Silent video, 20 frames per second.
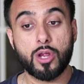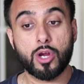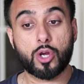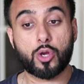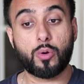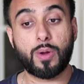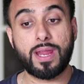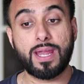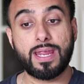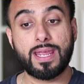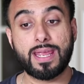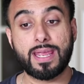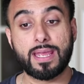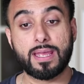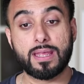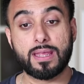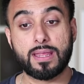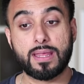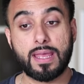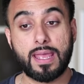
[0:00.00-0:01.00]
creating
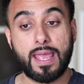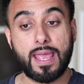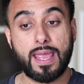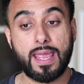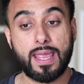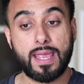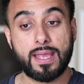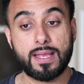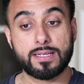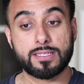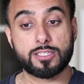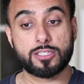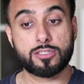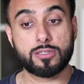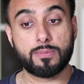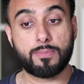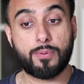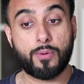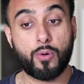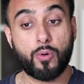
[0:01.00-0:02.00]
a
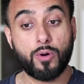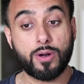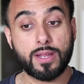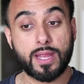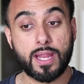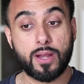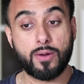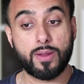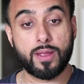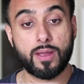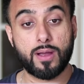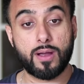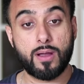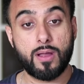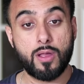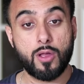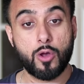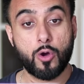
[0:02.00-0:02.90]
support area,